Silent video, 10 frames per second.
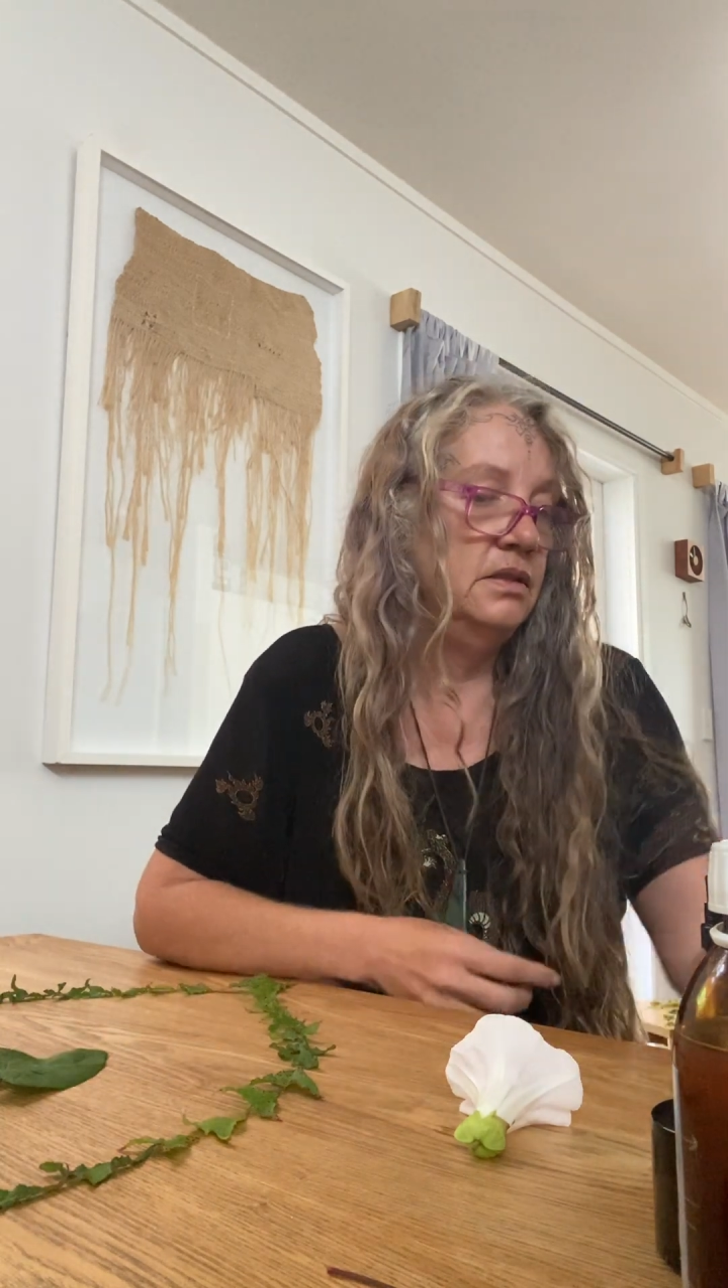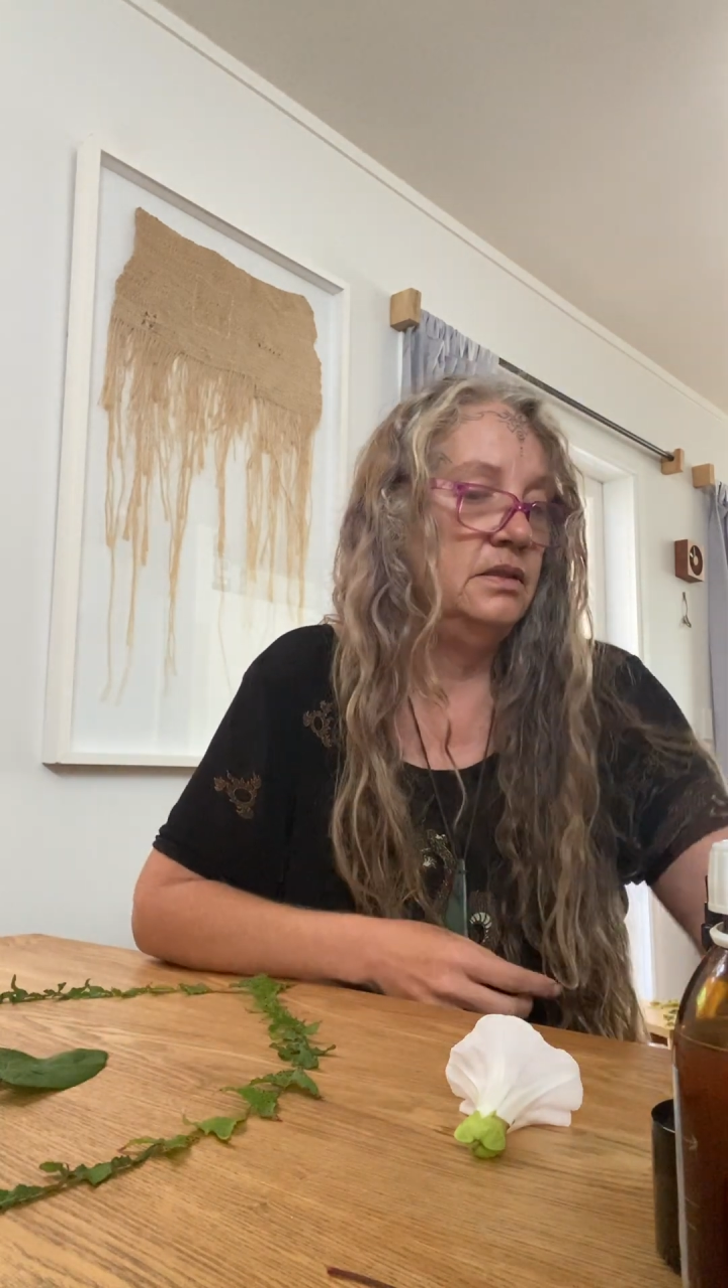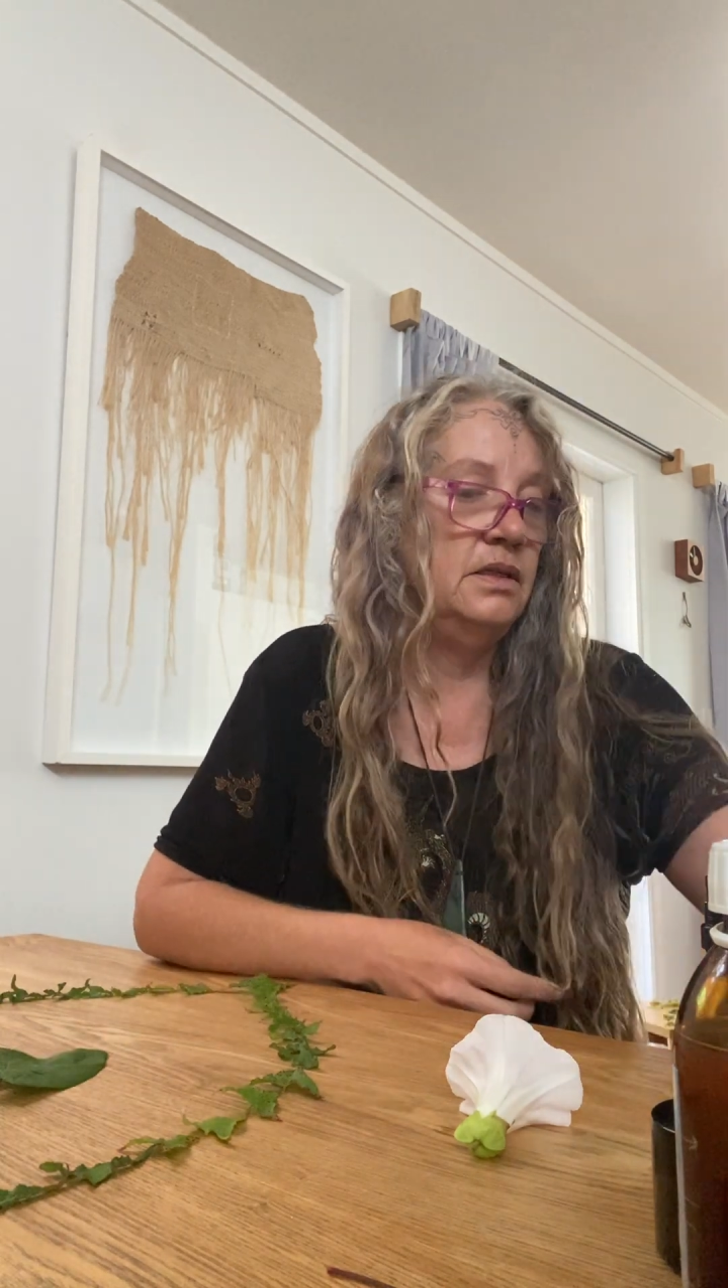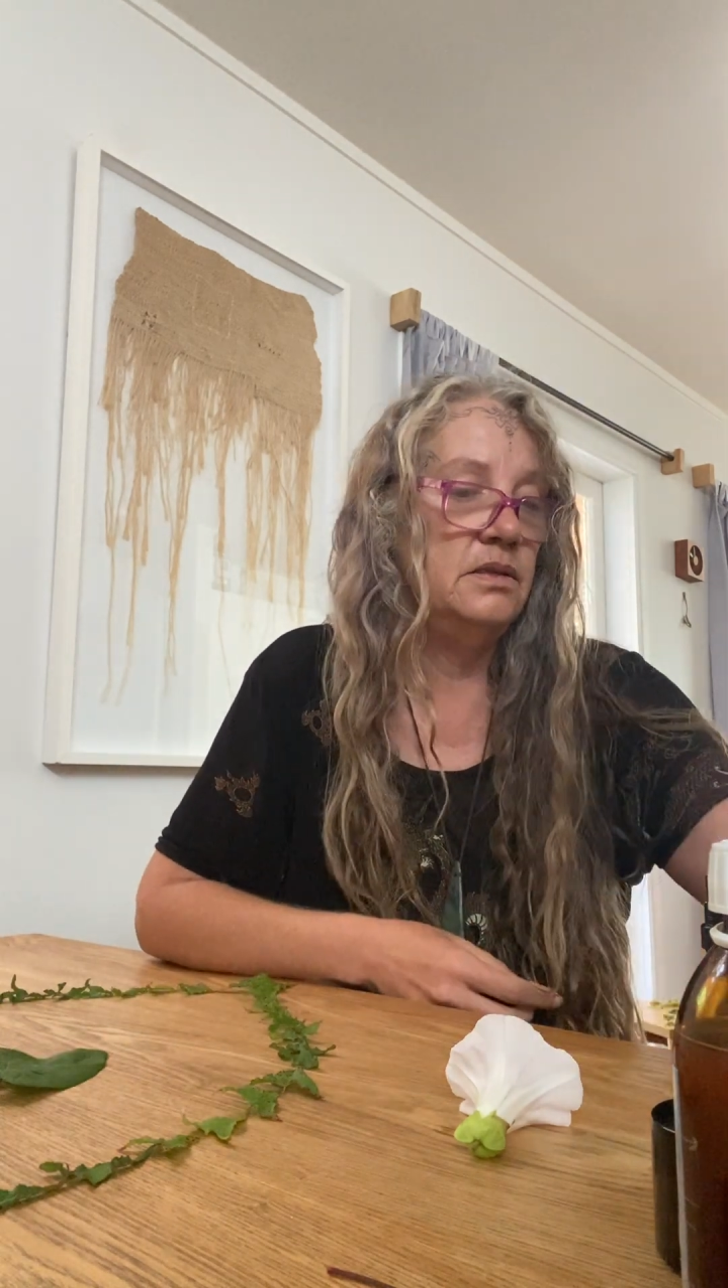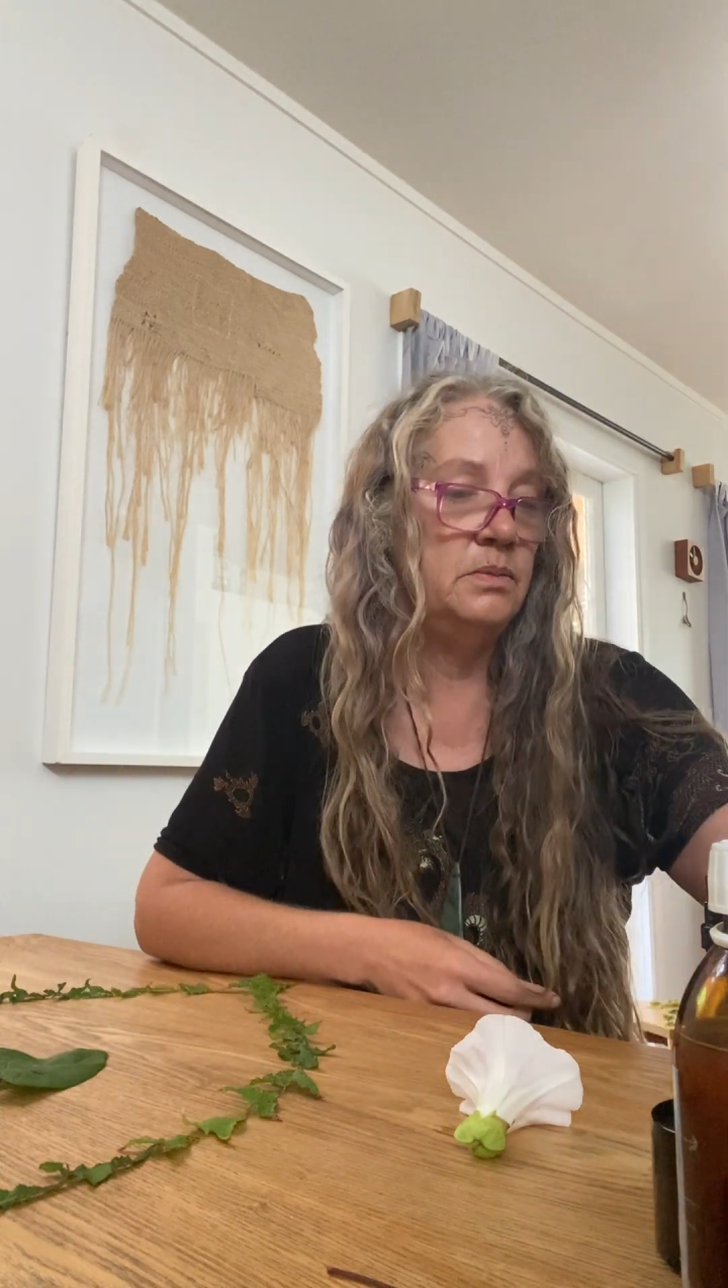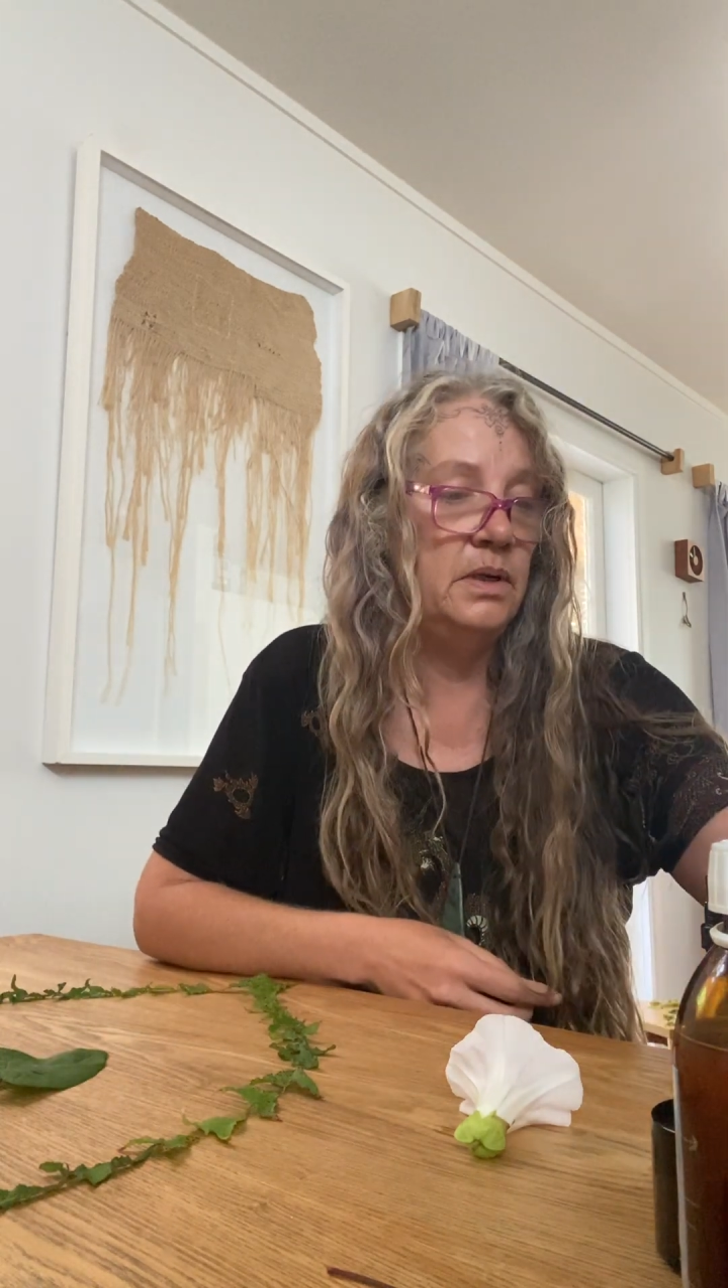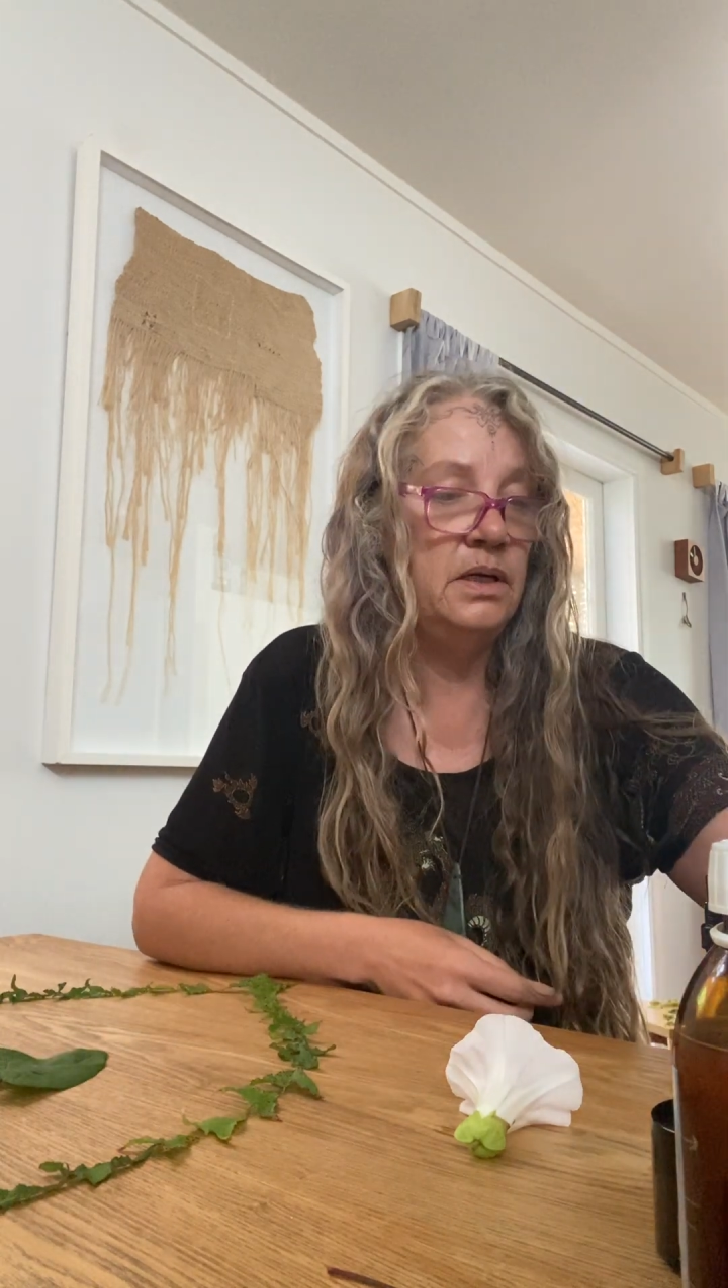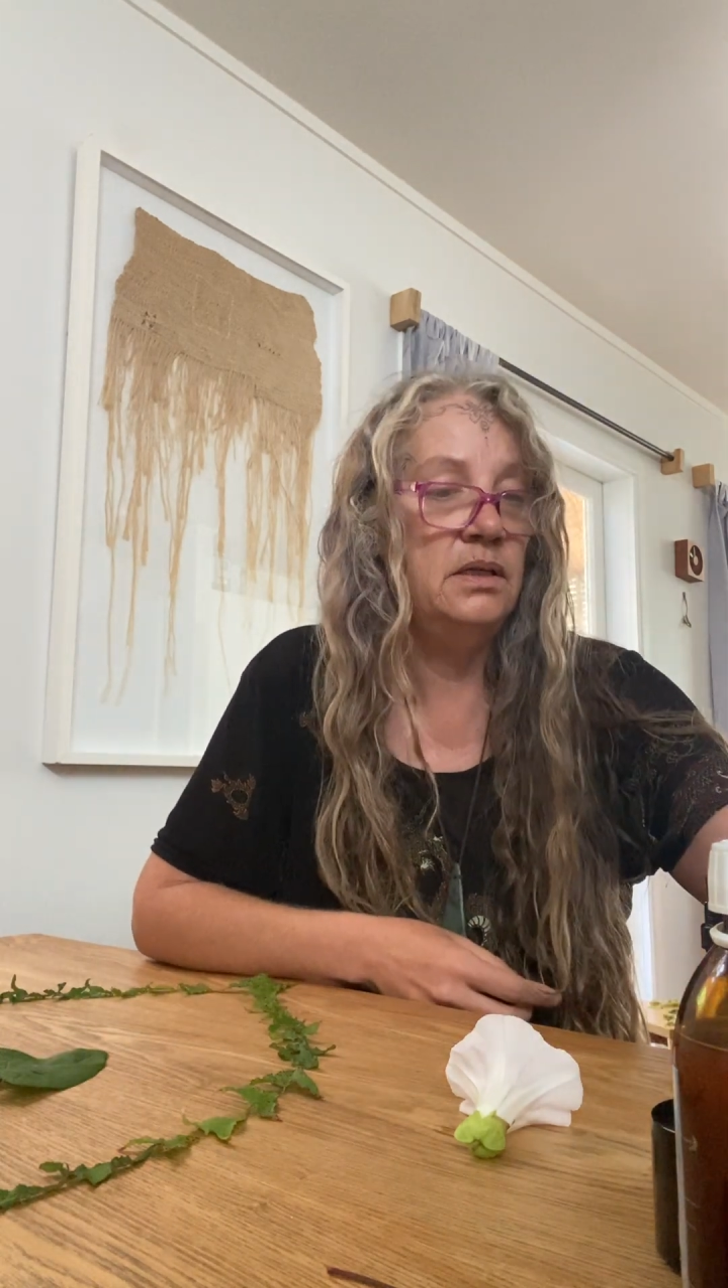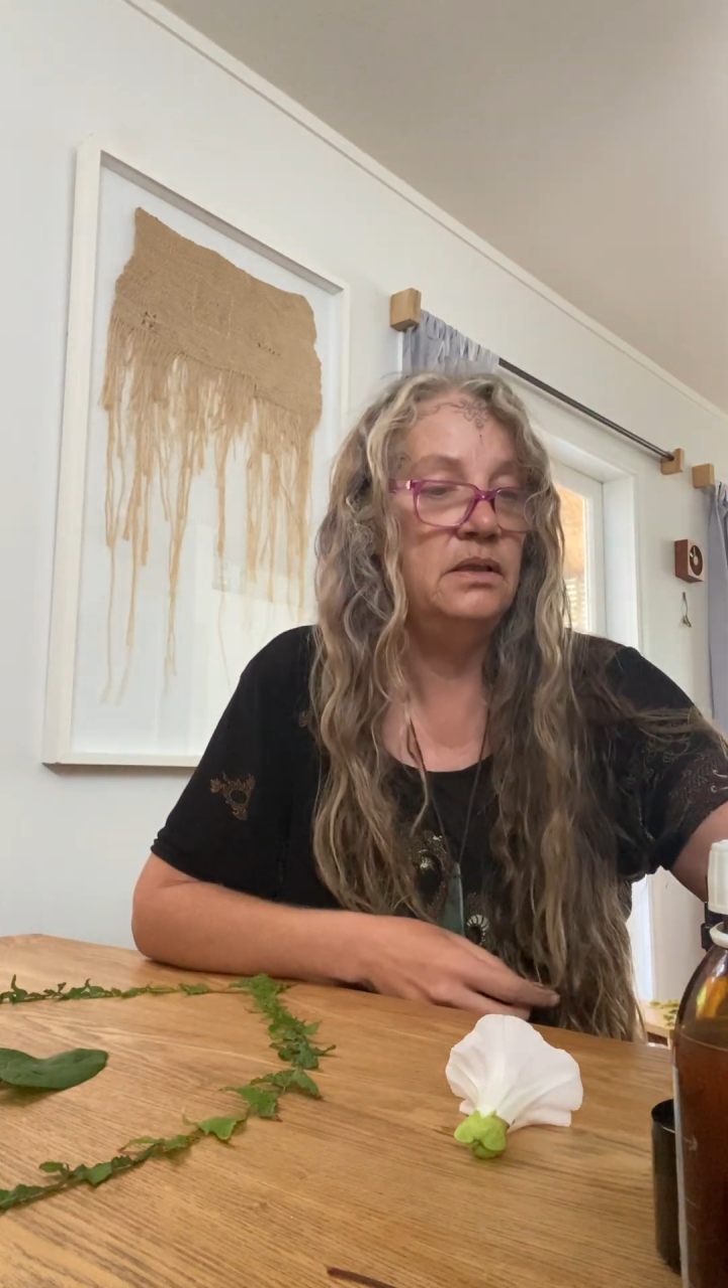That's why